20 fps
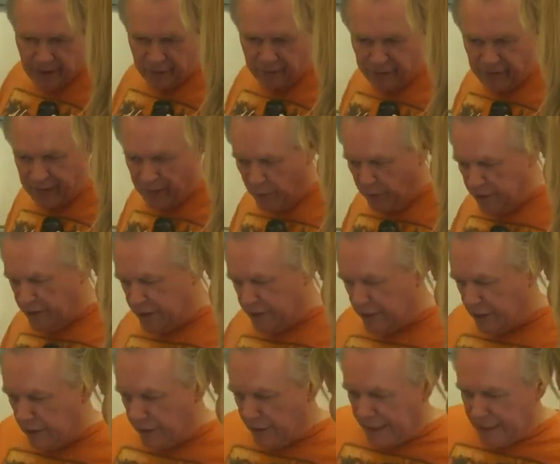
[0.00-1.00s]
butterfat, which is
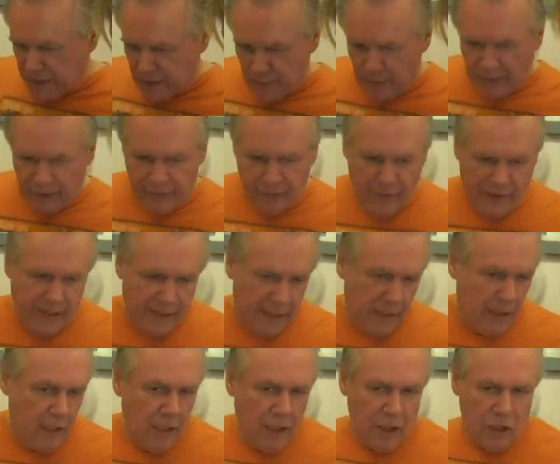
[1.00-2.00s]
the highest butterfat
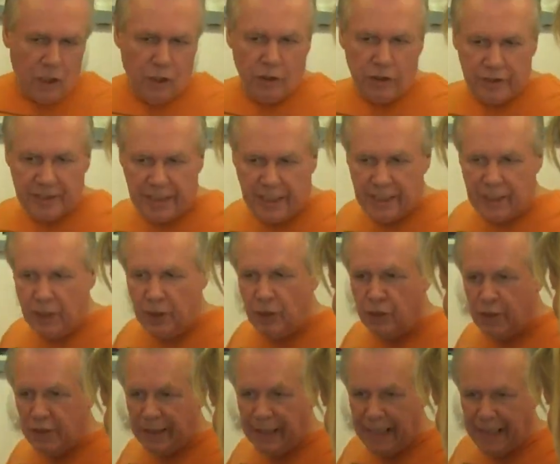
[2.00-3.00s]
content you
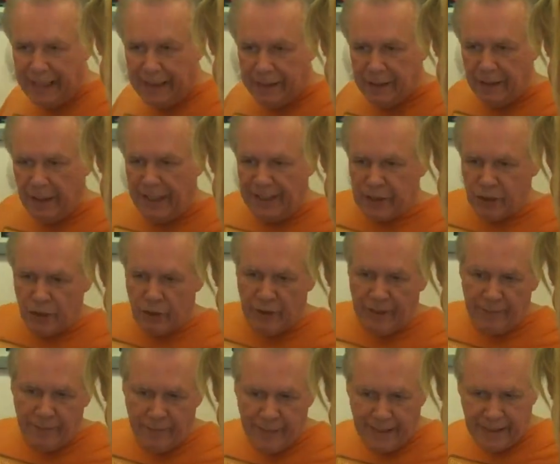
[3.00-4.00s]
can get in an ice
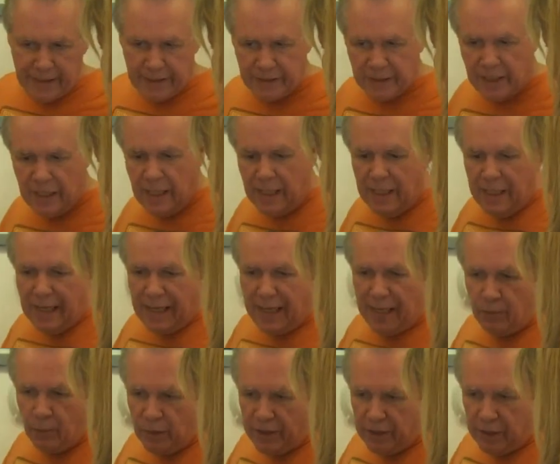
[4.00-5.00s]
cream mix,
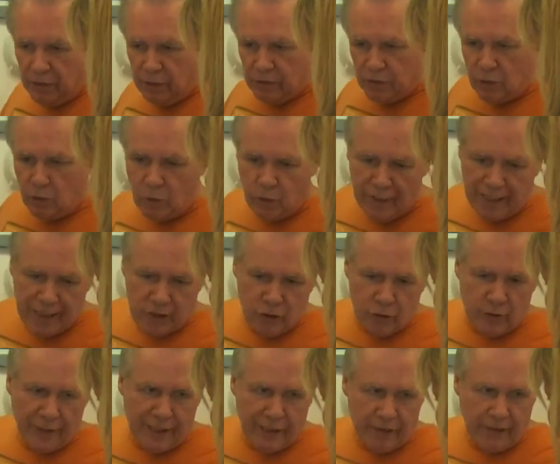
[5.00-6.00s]
and we use all
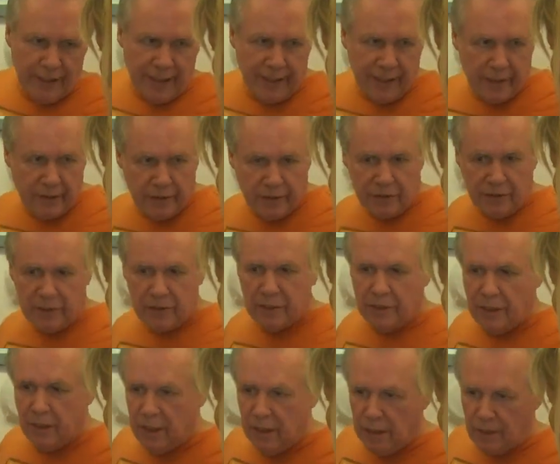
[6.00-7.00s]
natural ingredients.
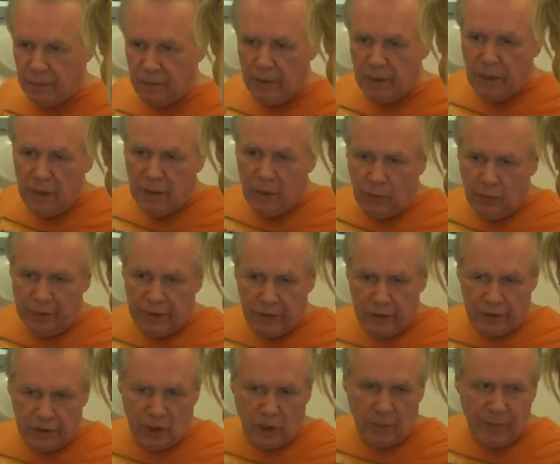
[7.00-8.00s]
Um, we
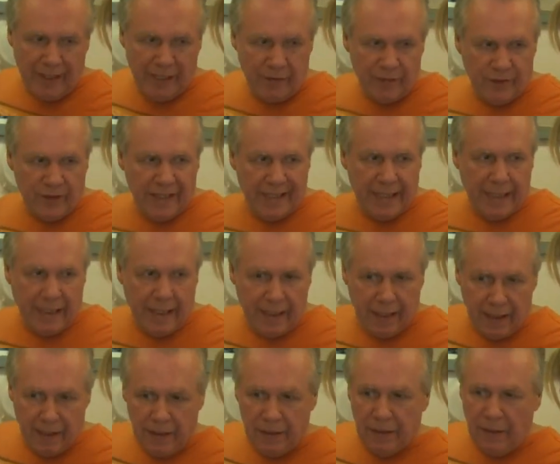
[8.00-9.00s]
use top end
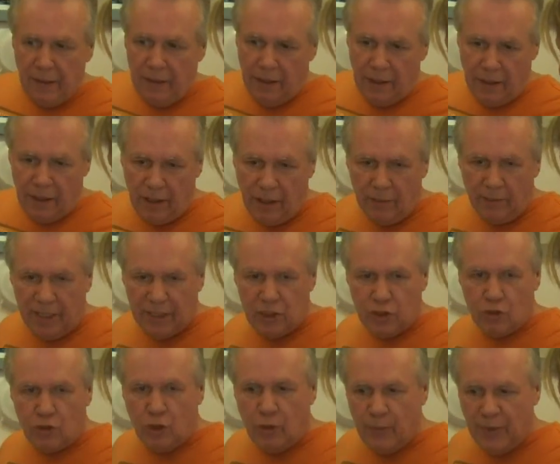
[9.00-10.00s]
vanilla, uh, my
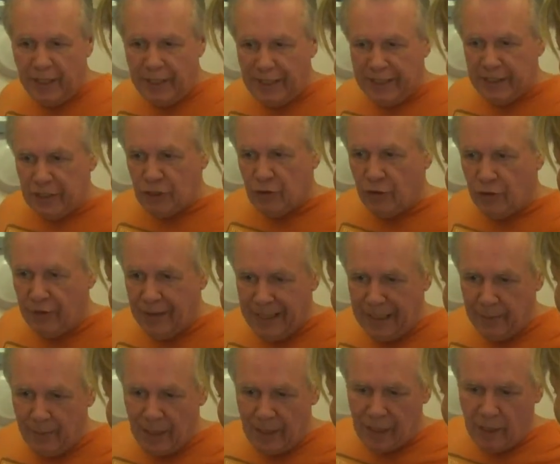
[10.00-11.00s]
strawberry ice
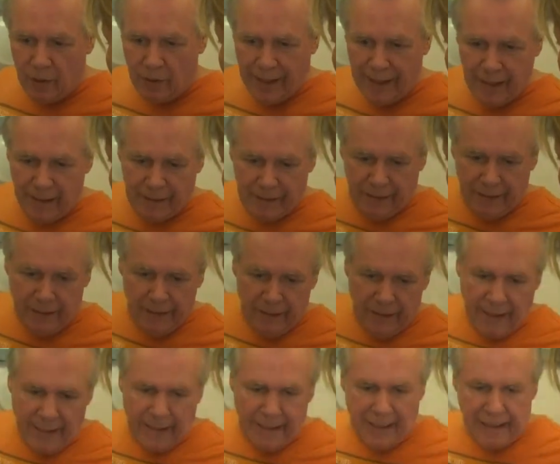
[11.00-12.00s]
cream. I go out
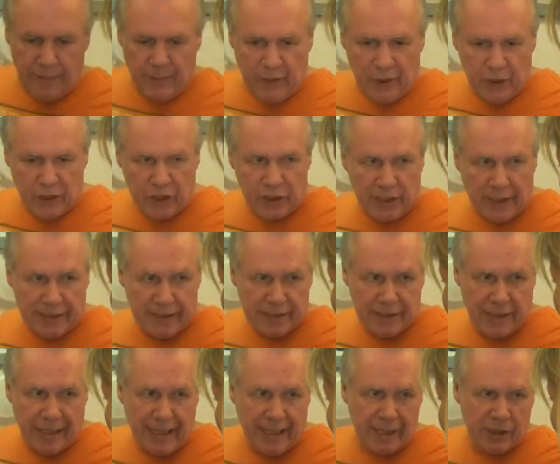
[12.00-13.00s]
and personally
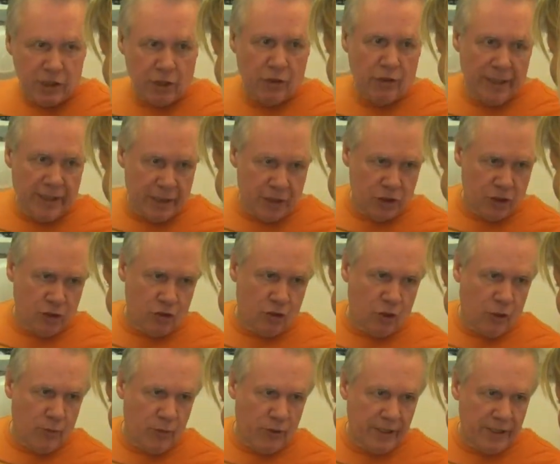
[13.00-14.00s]
select Oregon
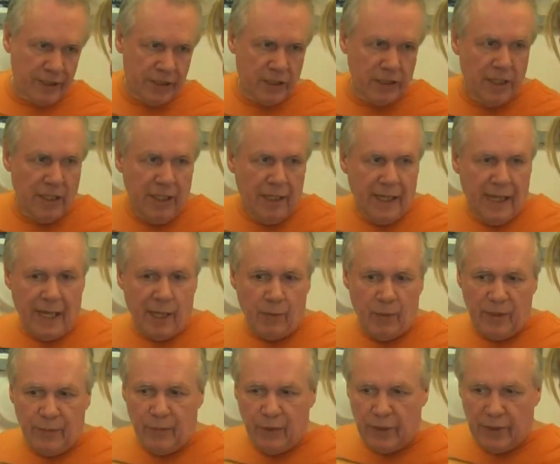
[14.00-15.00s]
strawberries, and
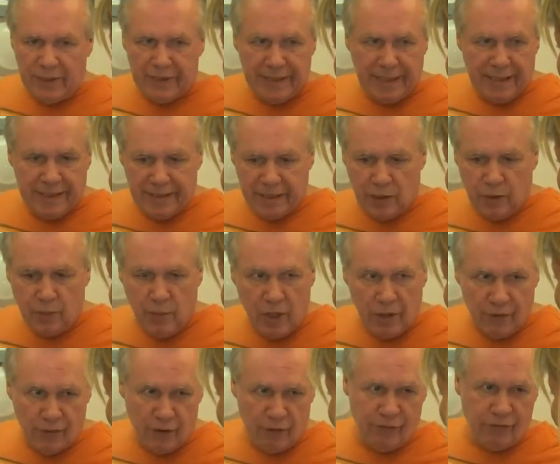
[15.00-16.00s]
we process them
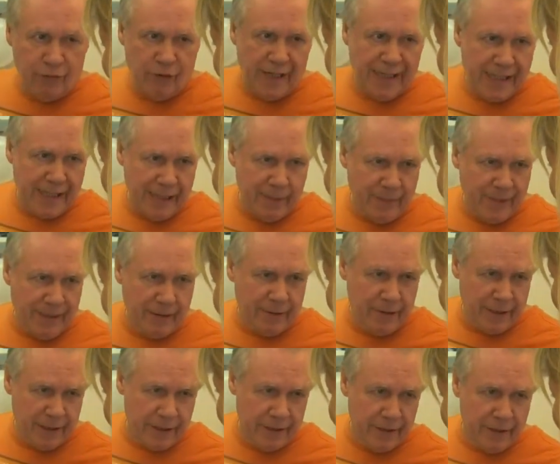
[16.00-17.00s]
over a three day
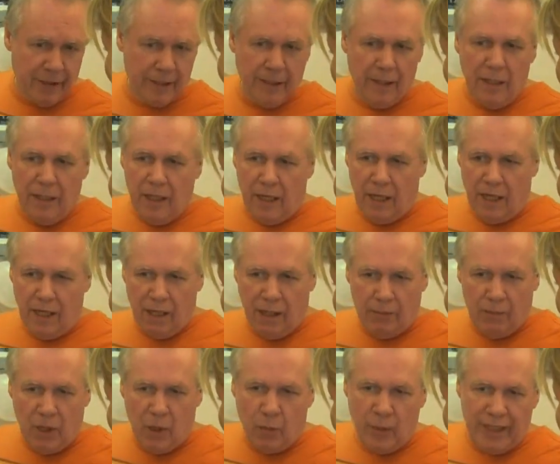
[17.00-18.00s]
period.
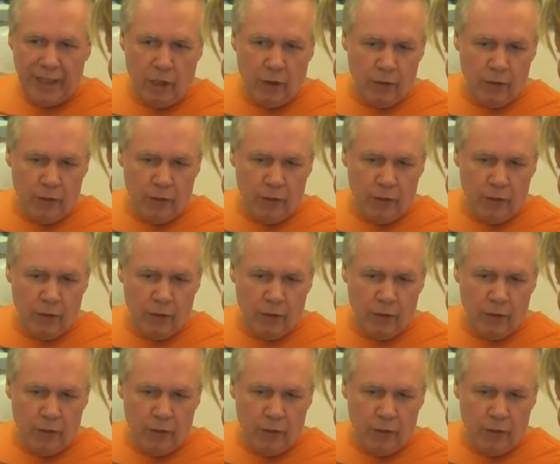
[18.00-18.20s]
Um, and we